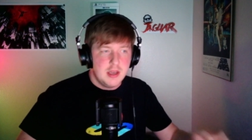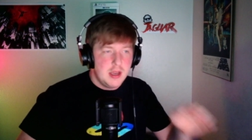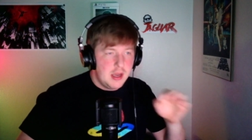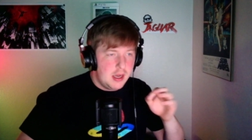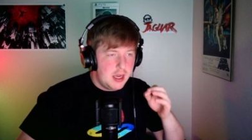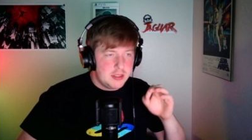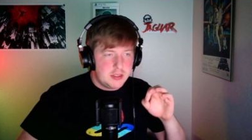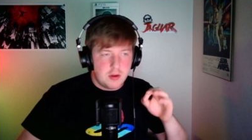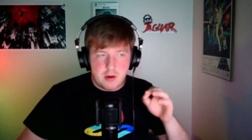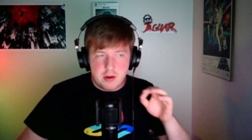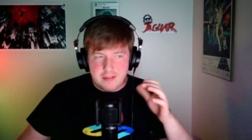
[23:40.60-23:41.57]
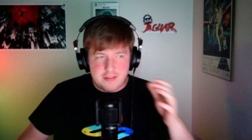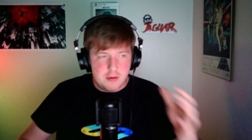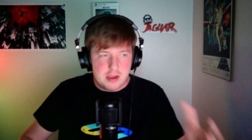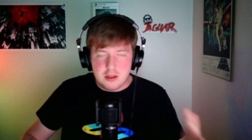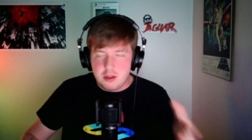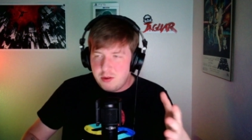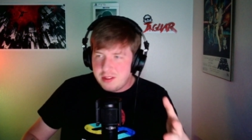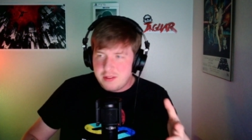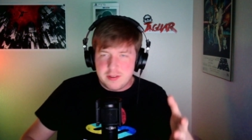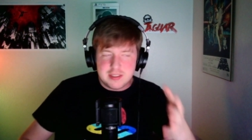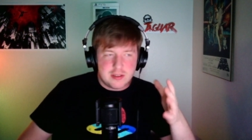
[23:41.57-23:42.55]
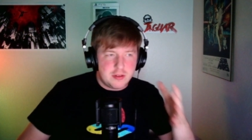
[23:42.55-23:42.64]
Uh, so if you included the
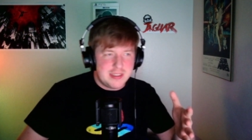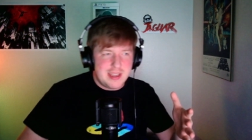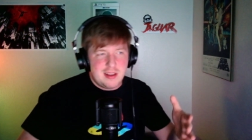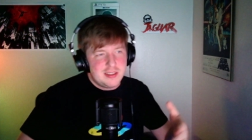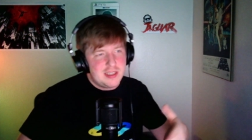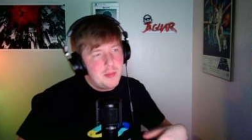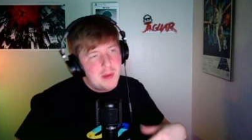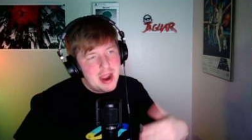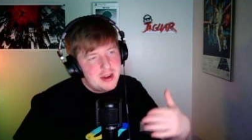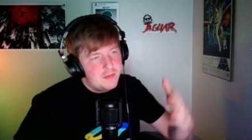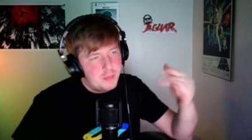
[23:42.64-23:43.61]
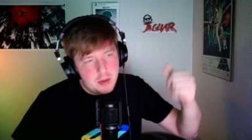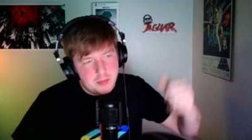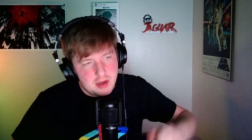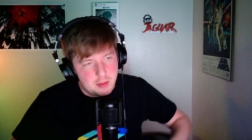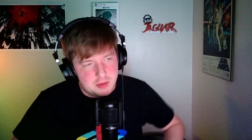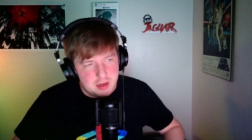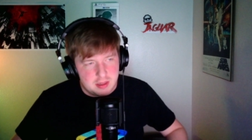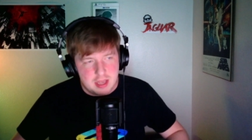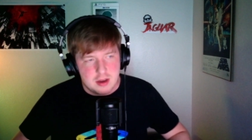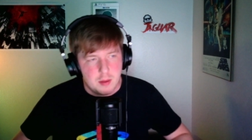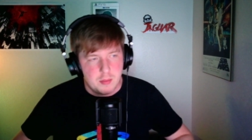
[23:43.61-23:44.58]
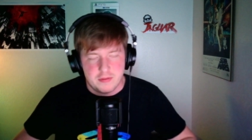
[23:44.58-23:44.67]
physical sales, it might have bumped up to like
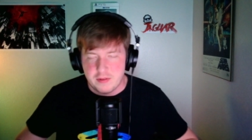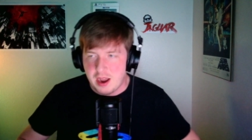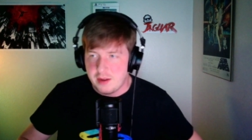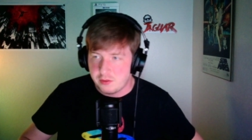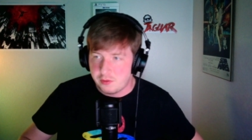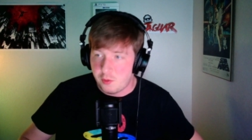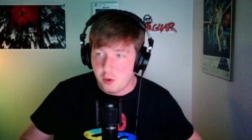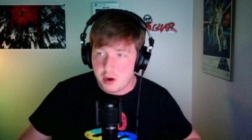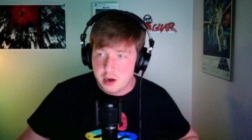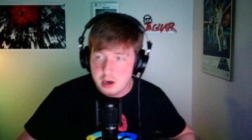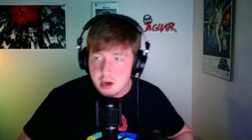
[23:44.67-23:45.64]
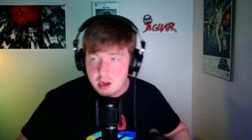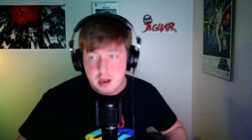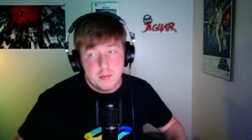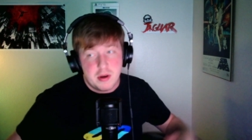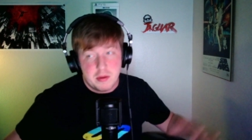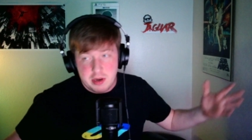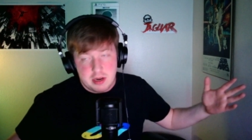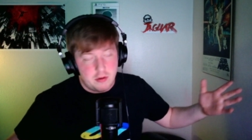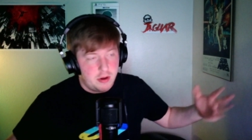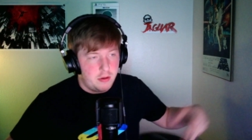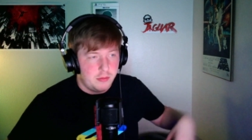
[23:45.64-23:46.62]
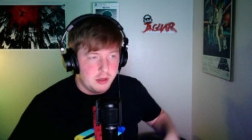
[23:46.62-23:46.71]
number five or four, but we don't
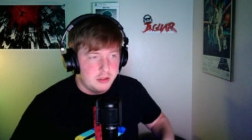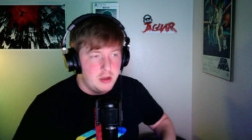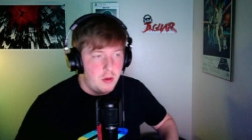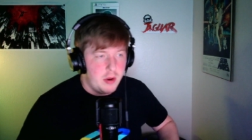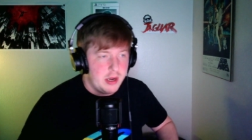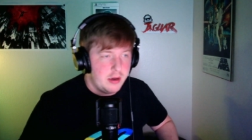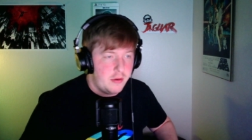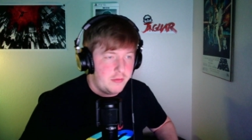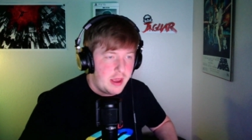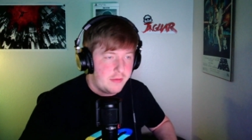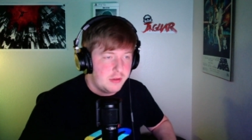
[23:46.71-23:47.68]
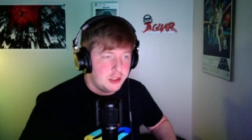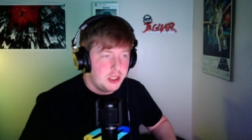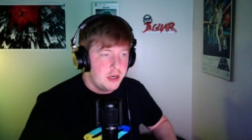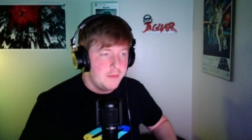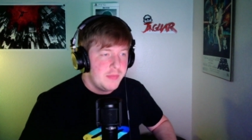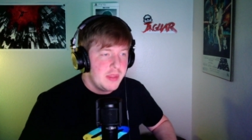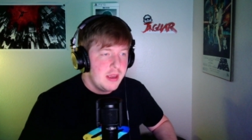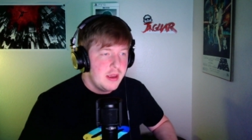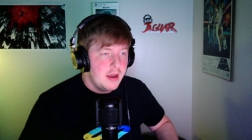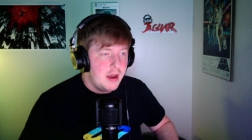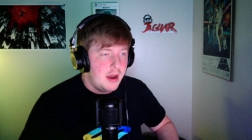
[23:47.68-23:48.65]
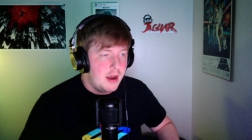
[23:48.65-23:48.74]
know. There's no way to know that for sure.
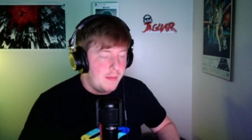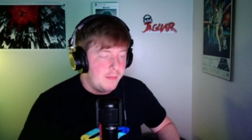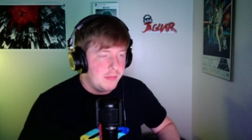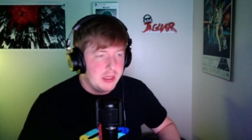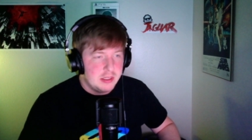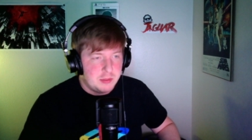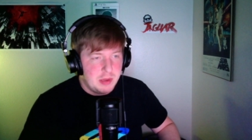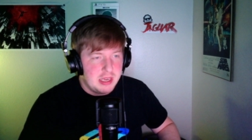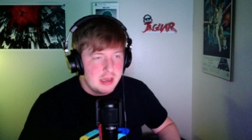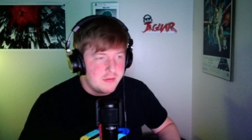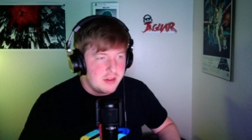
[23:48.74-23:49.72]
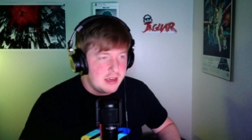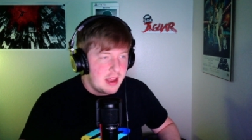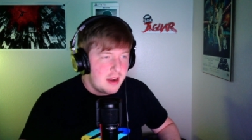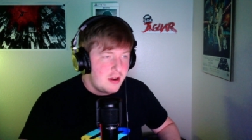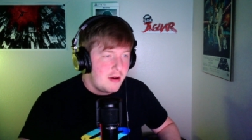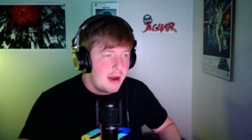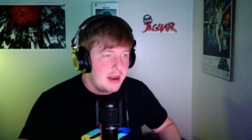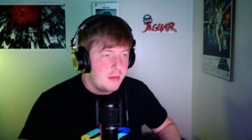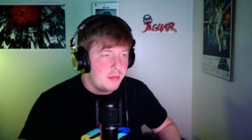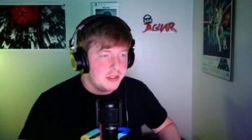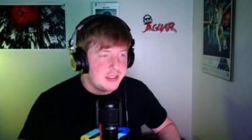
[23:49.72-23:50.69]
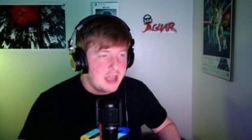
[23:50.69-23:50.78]
Um, speaking of Nintendo, at
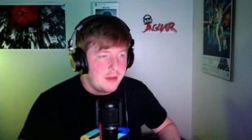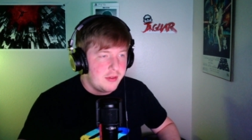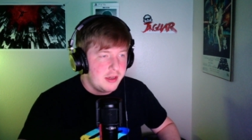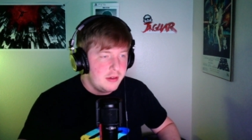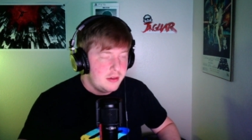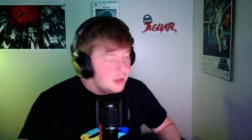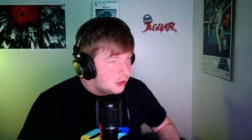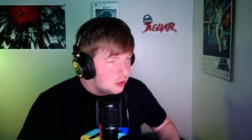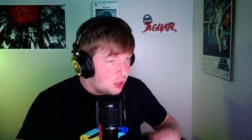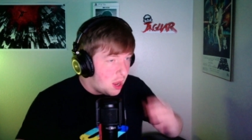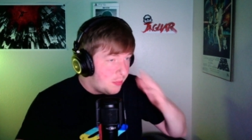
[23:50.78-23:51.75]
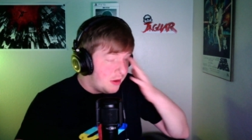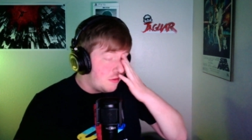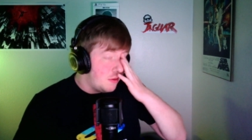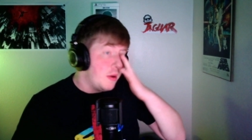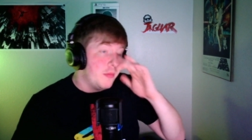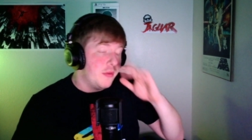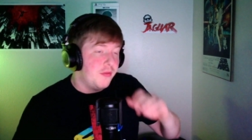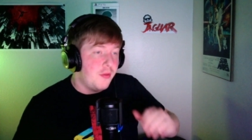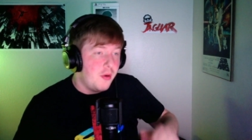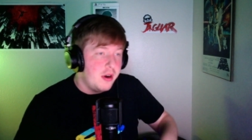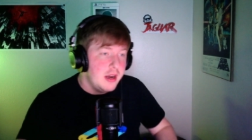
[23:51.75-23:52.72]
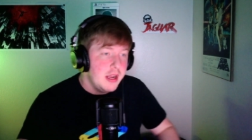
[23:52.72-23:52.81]
number seven, dropping from number
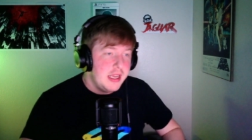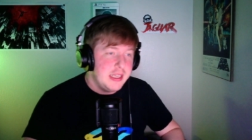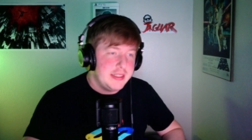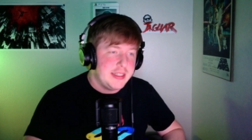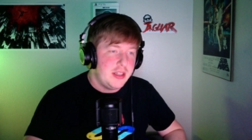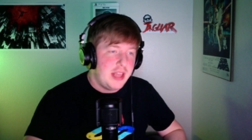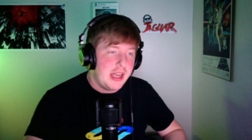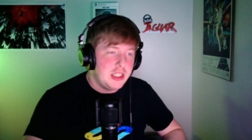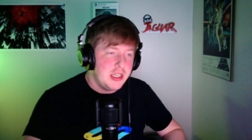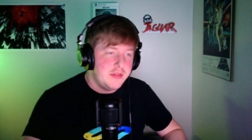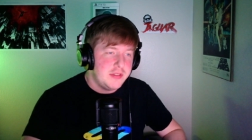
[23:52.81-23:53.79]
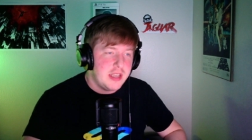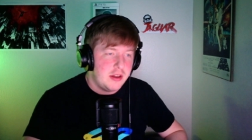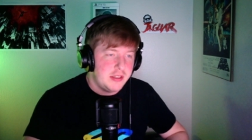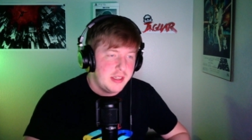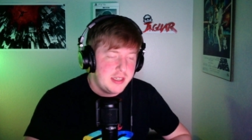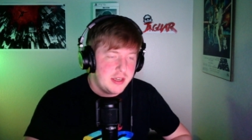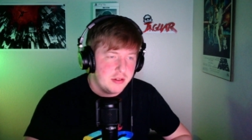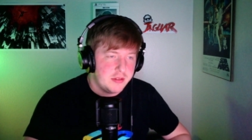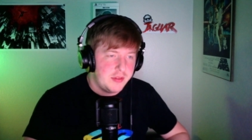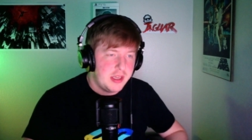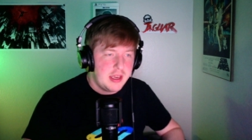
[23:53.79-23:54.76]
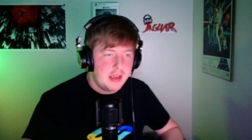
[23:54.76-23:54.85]
four, is The Legend of Zelda Tears of
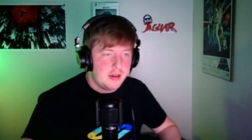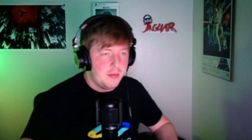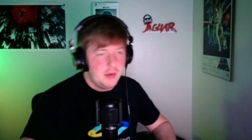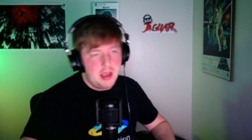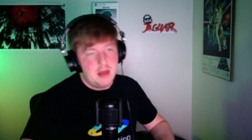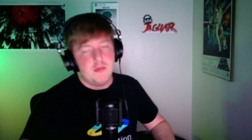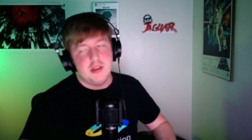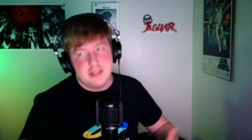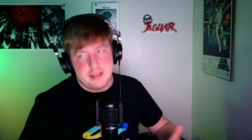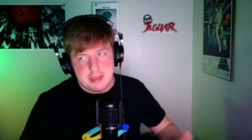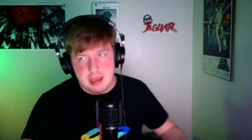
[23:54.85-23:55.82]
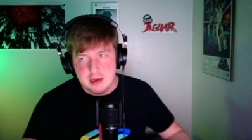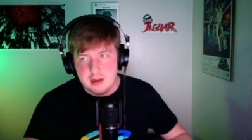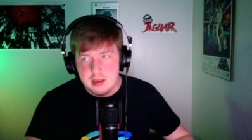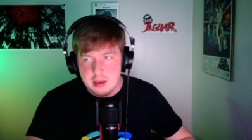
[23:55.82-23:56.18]
the Kingdom. And once again,